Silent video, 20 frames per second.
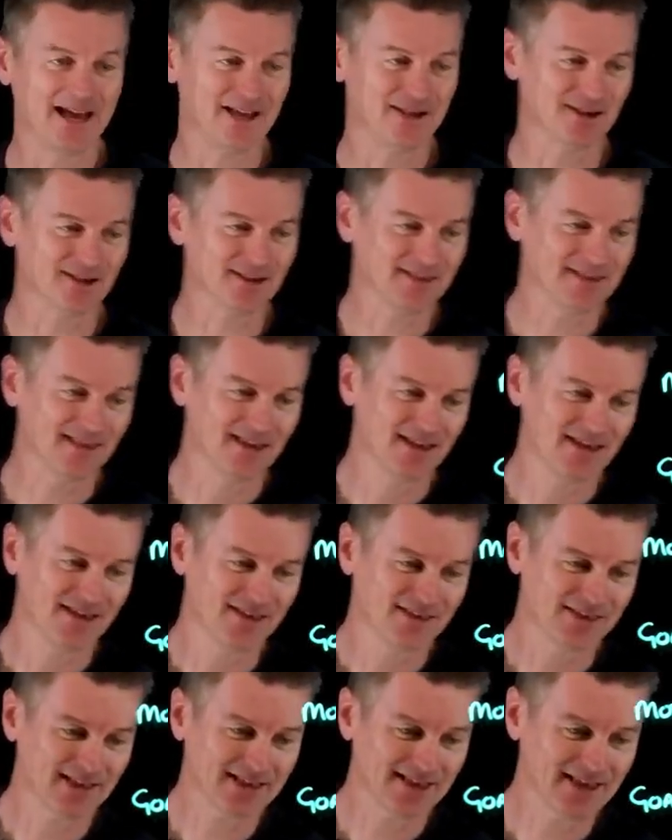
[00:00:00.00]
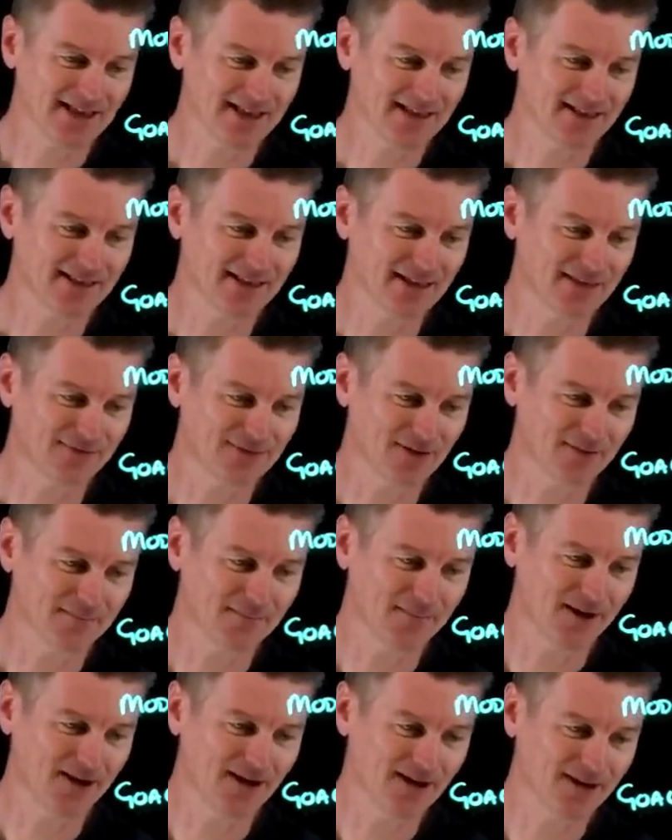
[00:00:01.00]
agent, that takes a
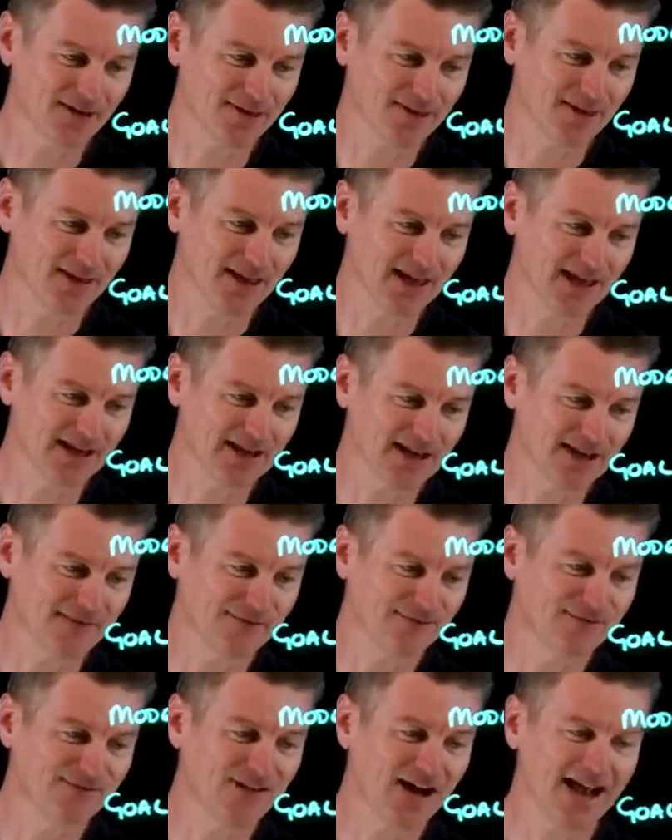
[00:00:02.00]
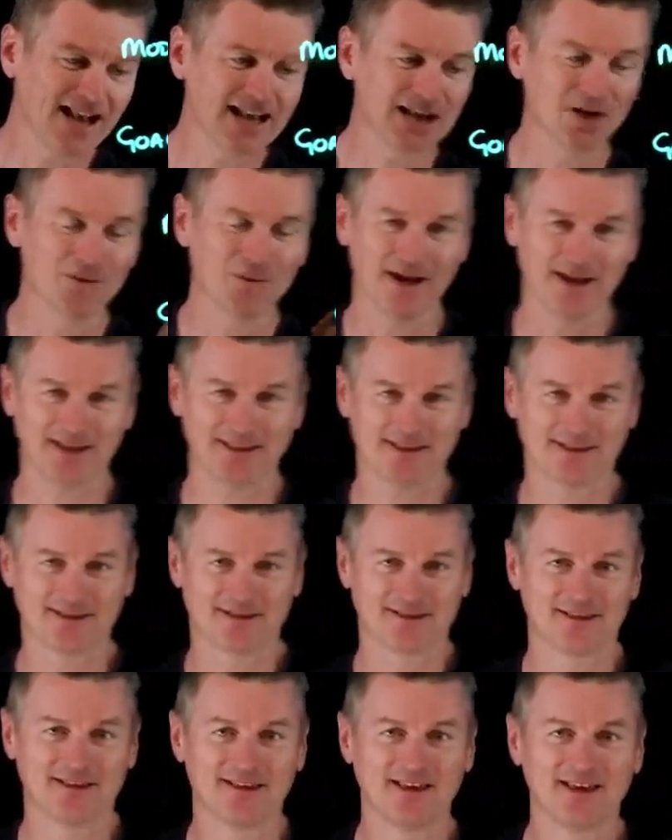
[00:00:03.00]
different path. It
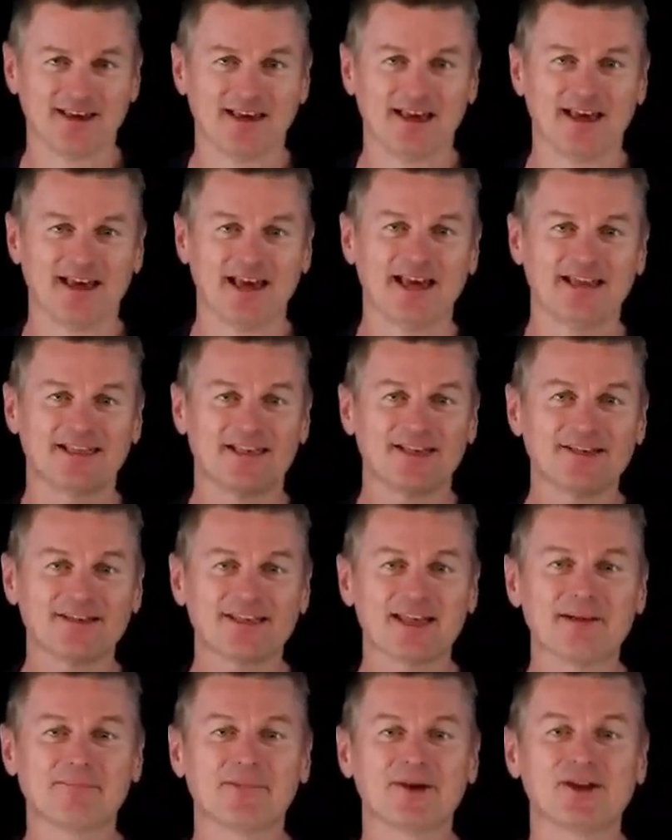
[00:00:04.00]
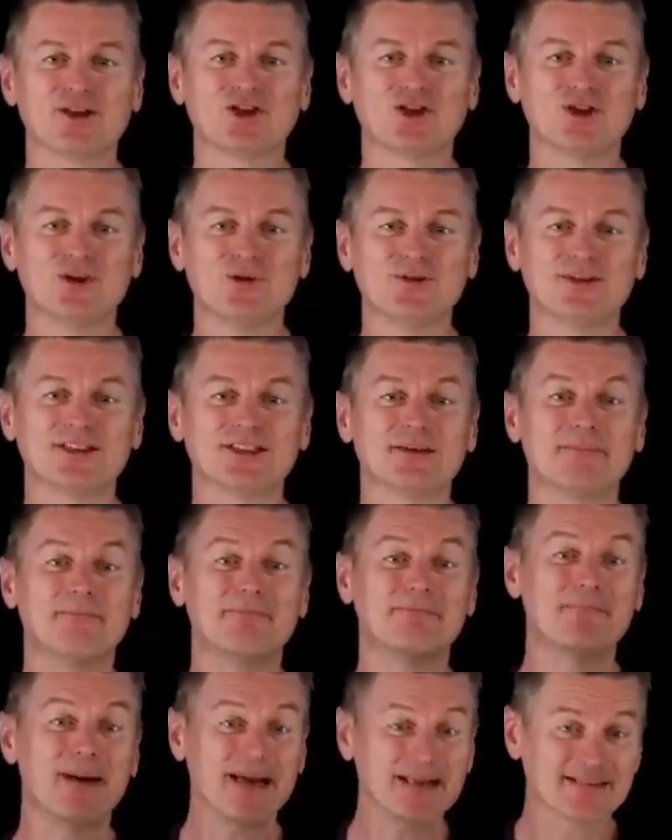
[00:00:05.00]
evaluates. It does that by choosing the
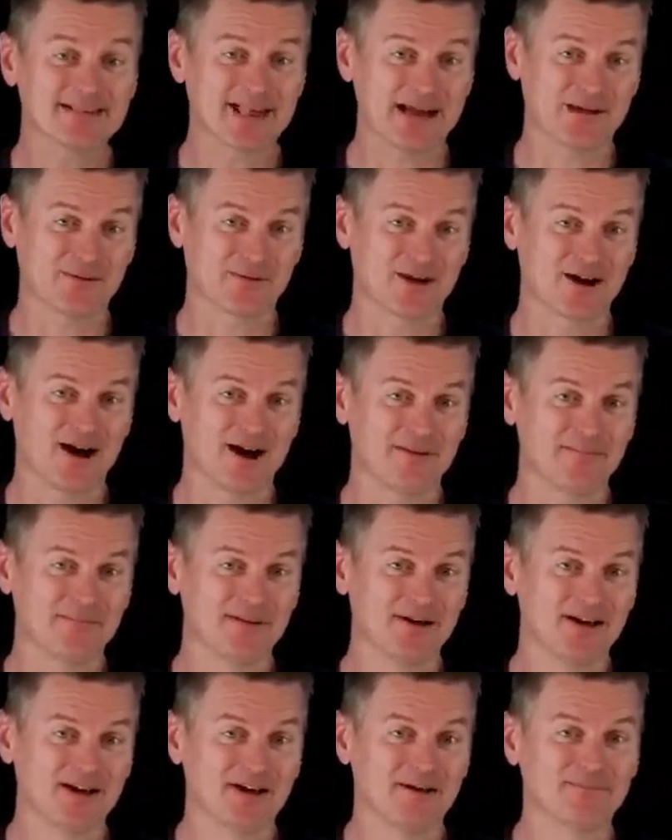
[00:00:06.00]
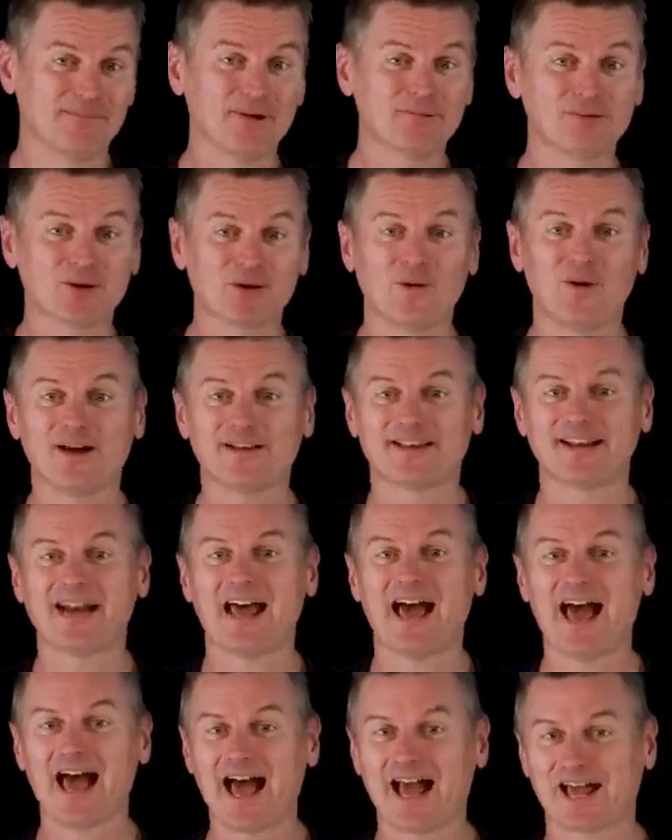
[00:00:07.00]
best outcome, but requires
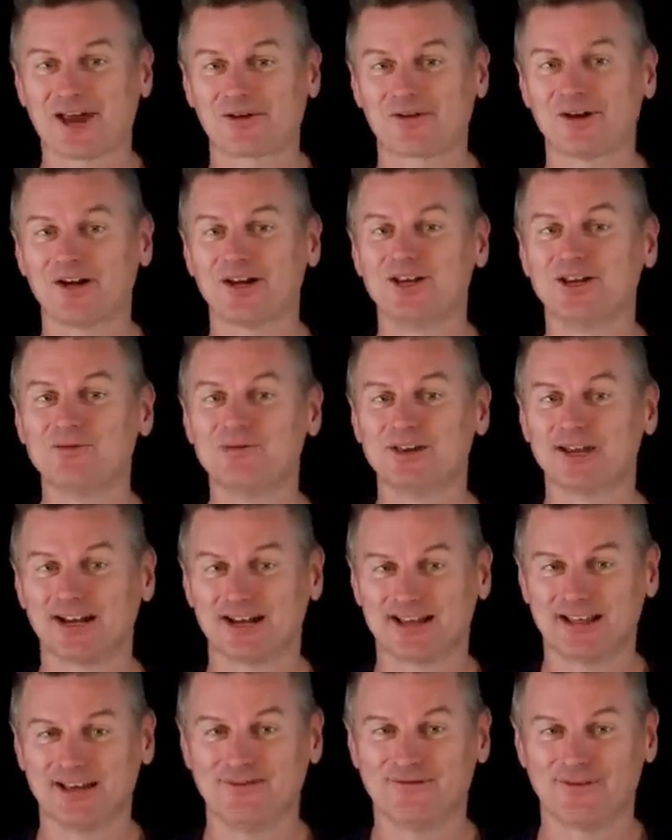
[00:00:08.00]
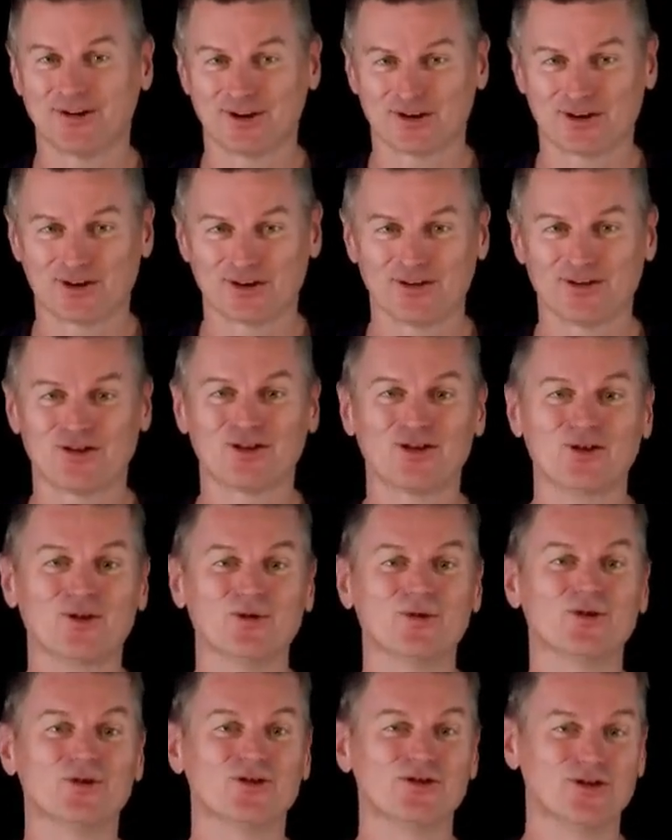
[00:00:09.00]
an accurate utility function
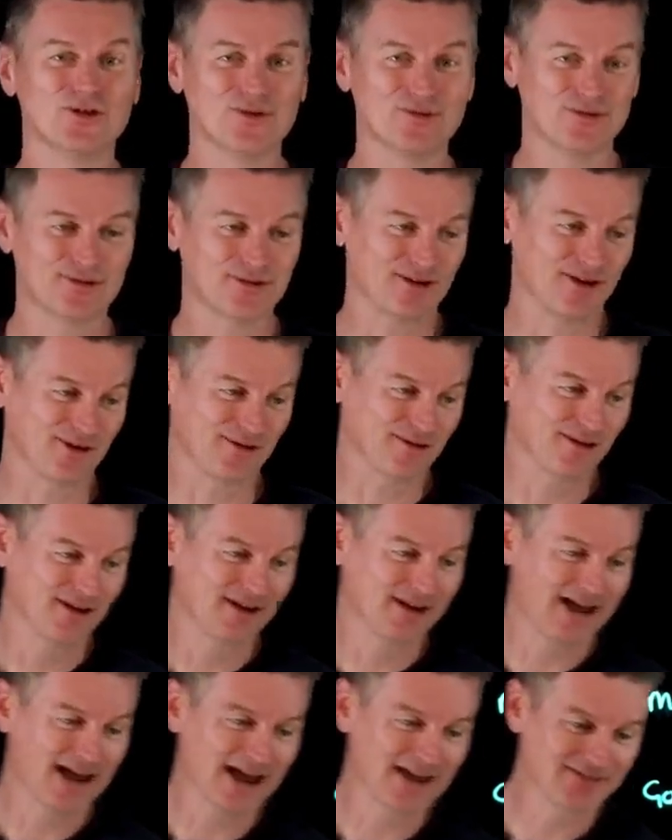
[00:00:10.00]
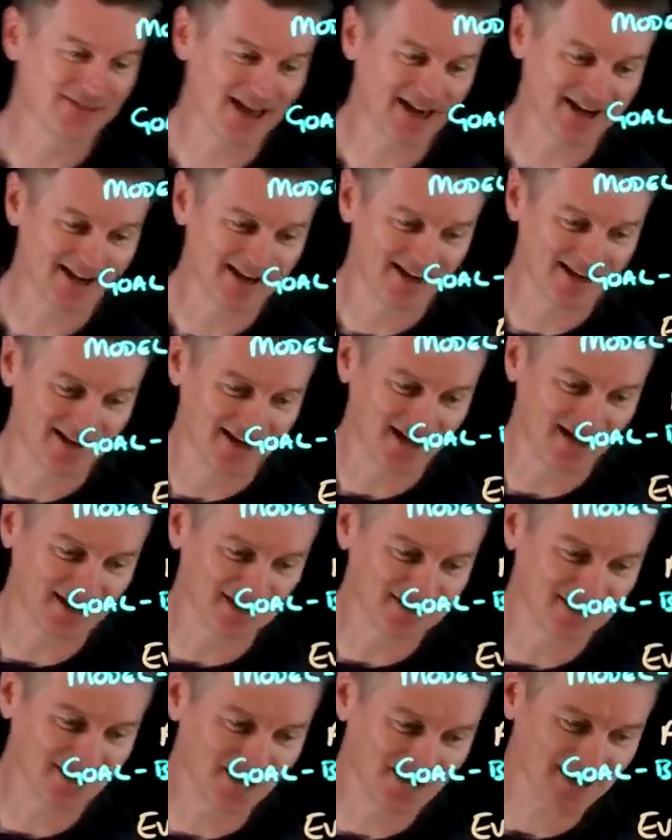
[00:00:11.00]
to do so. And then
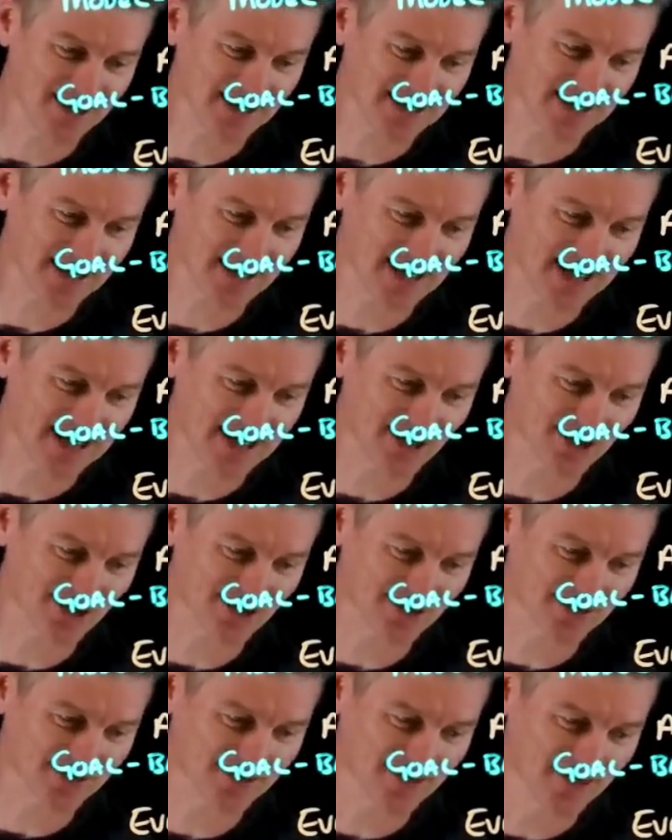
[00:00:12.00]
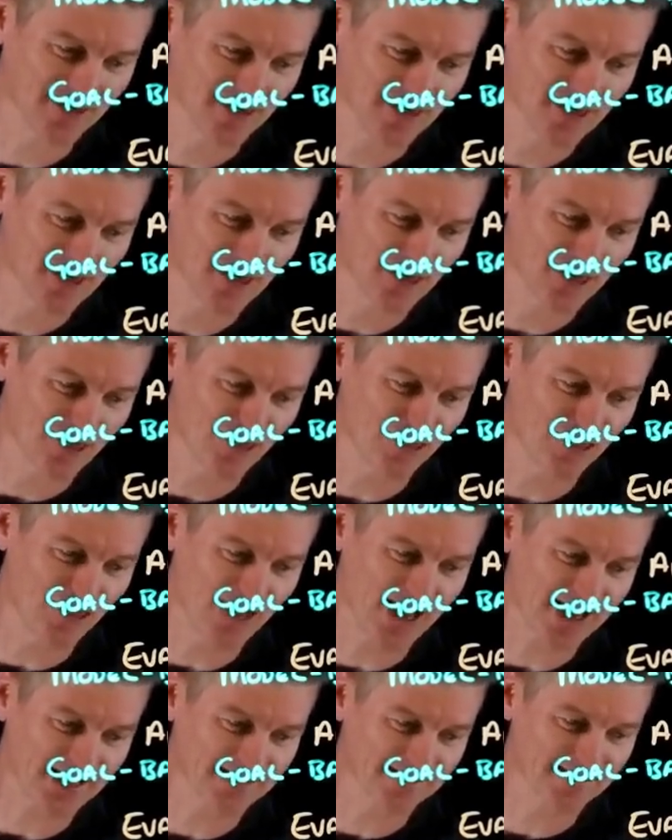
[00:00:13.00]
a learning agent
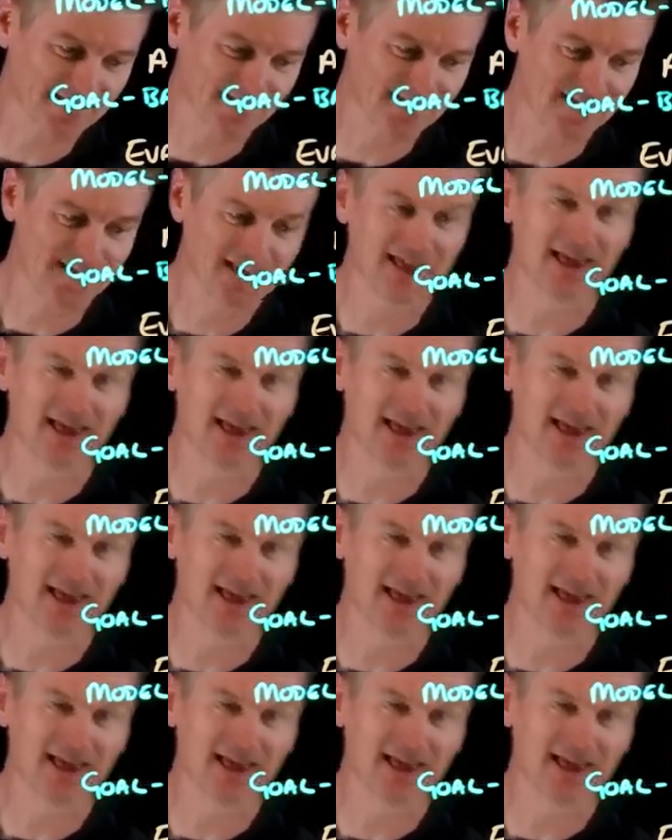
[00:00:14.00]
that